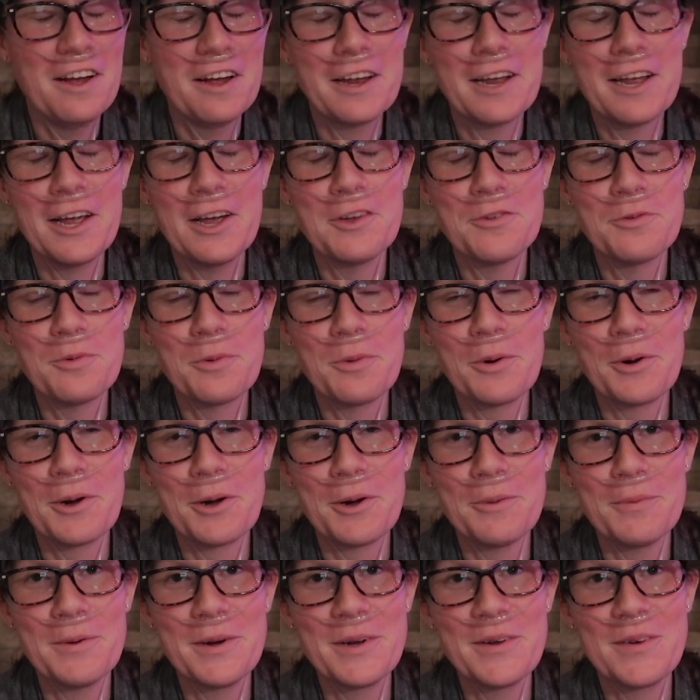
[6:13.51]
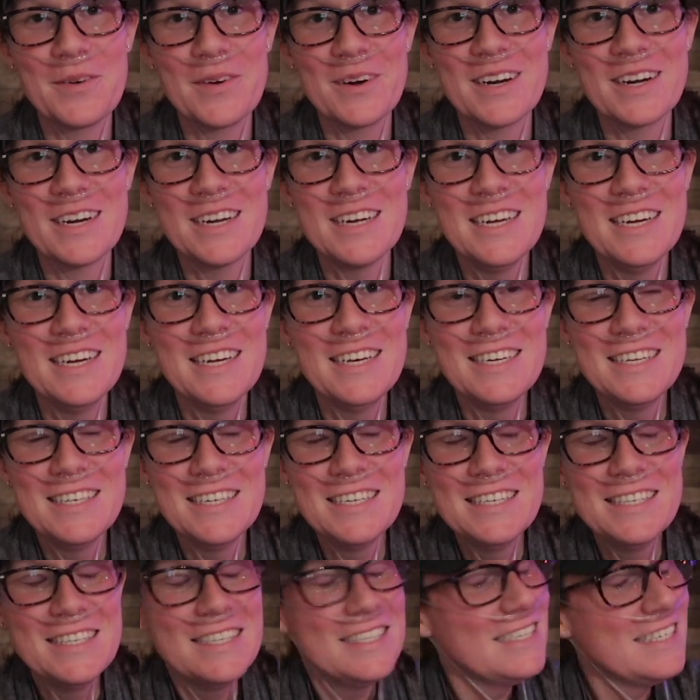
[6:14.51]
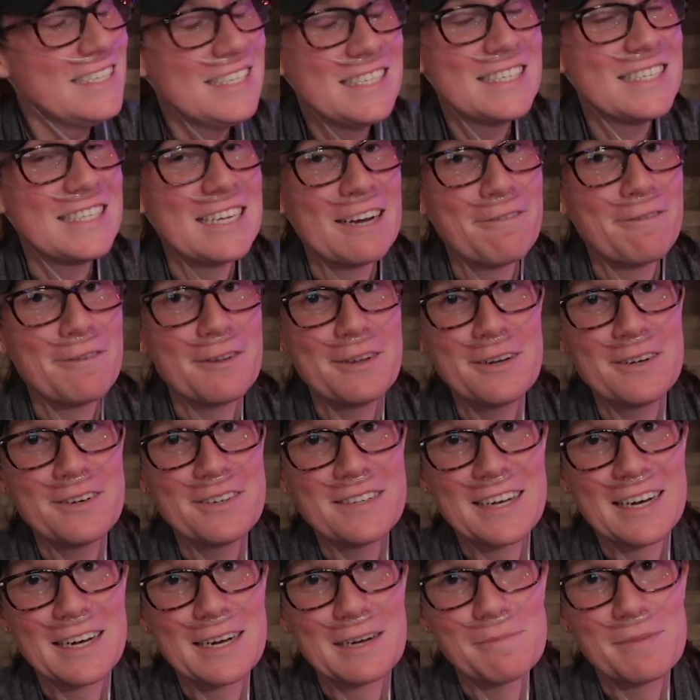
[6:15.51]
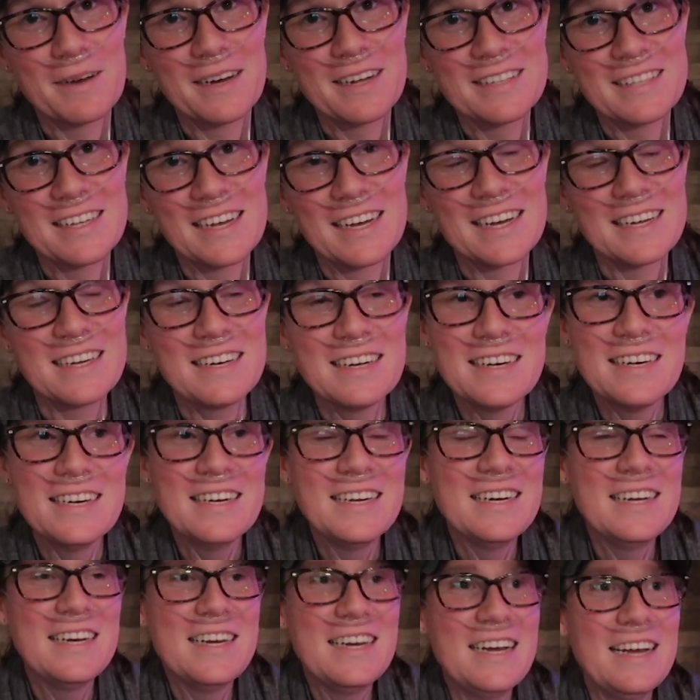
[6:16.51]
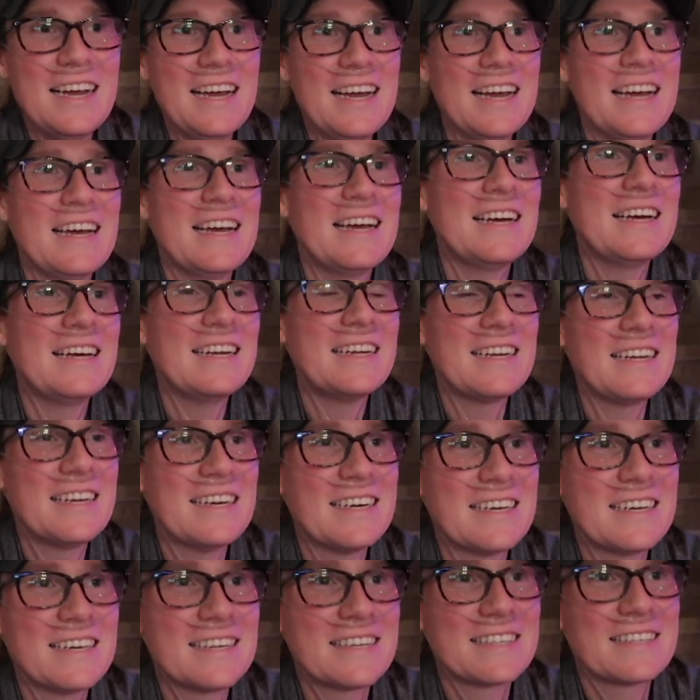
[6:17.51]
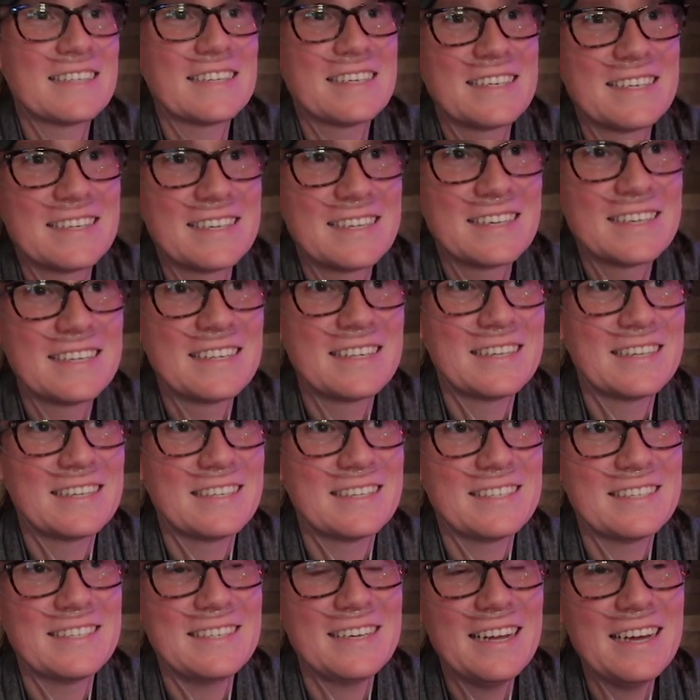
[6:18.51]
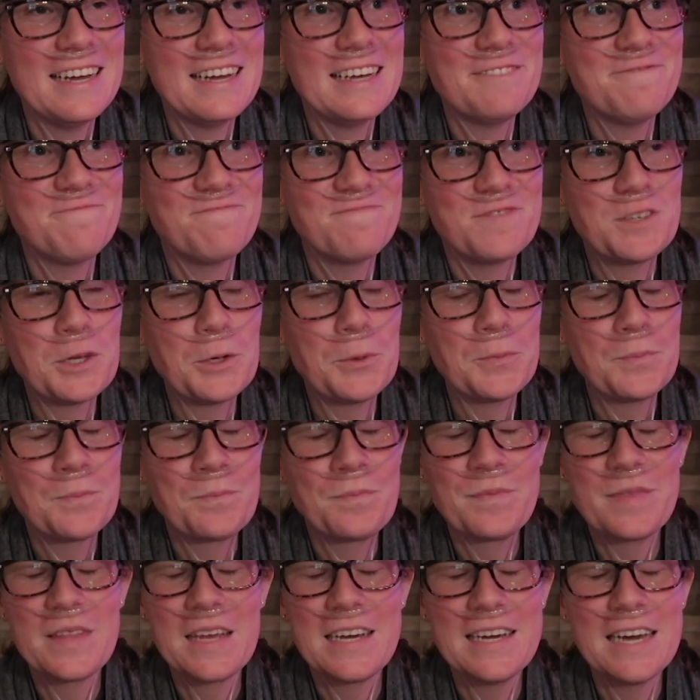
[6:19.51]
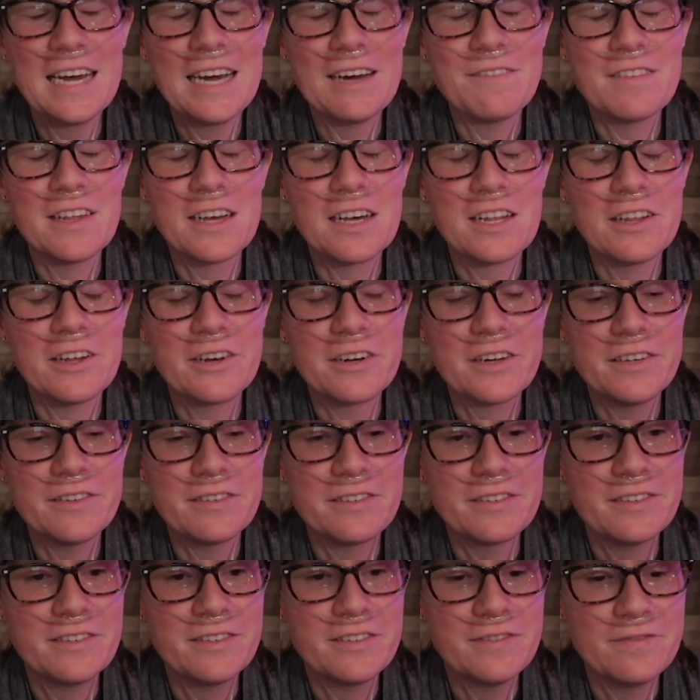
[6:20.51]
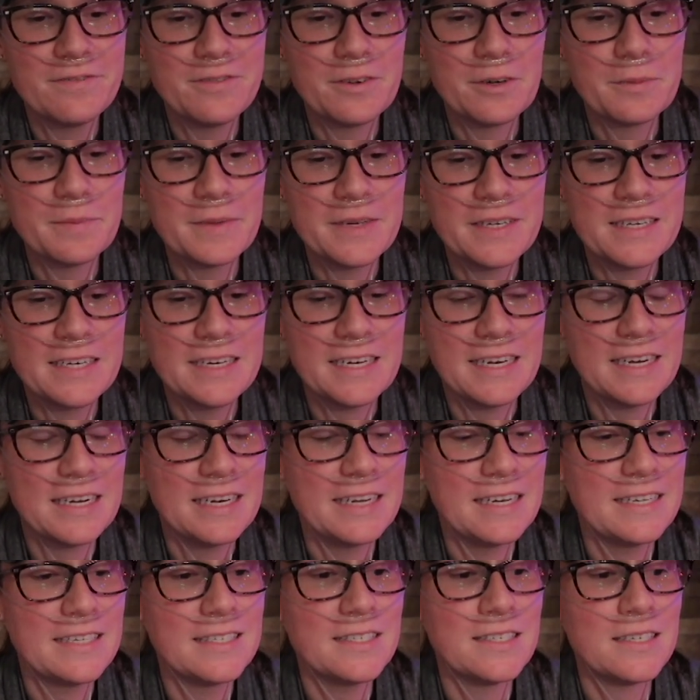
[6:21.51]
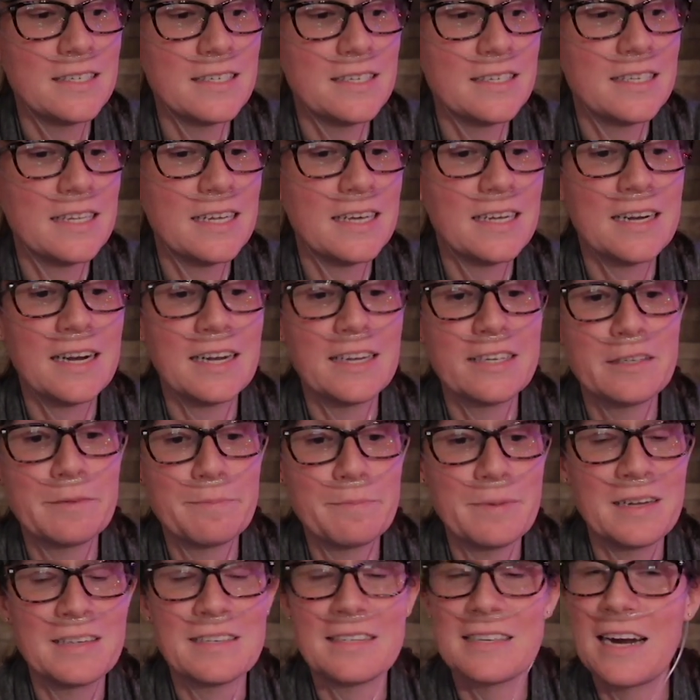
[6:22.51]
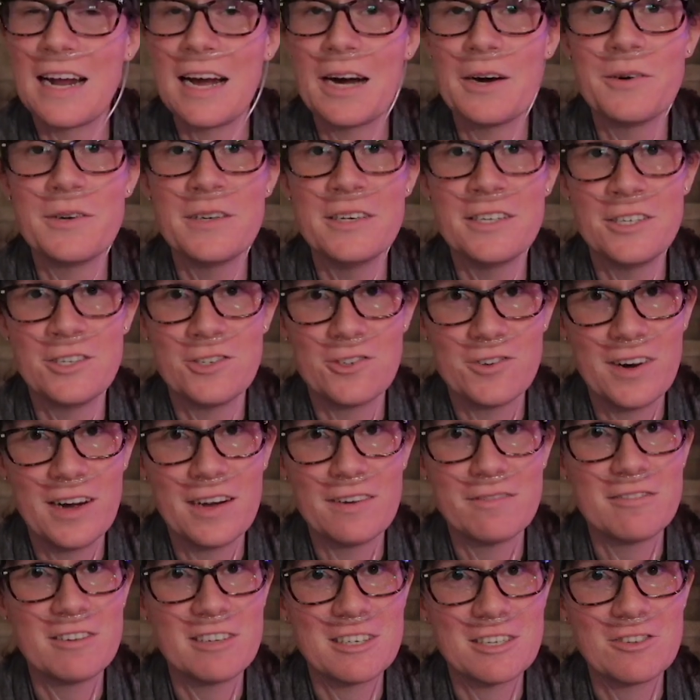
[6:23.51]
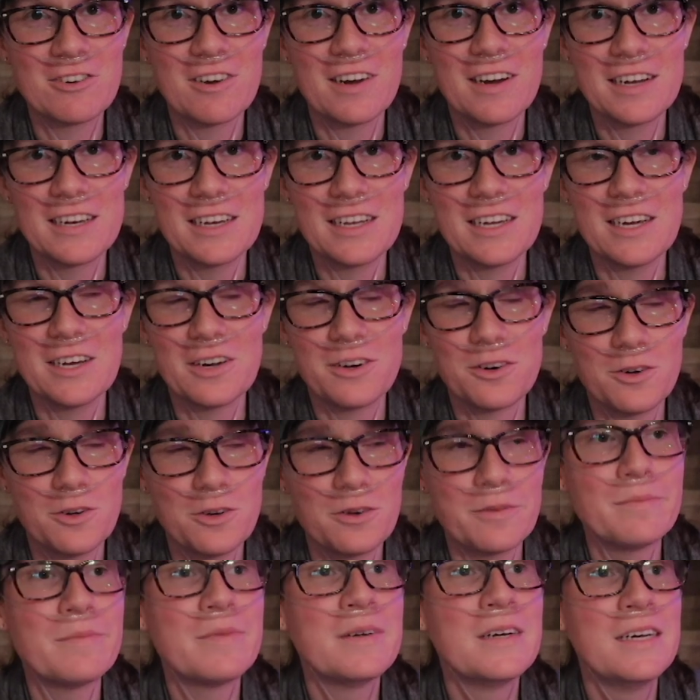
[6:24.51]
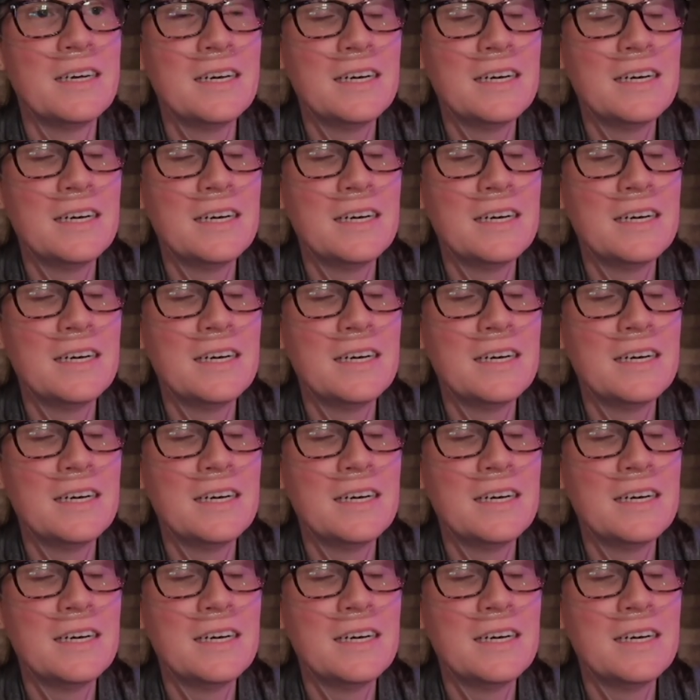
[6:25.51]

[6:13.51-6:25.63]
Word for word: in case we were all wondering, definitely no doubt about that. And uh, yeah, so have that looking for me. And then I spent an hour in traffic trying to get home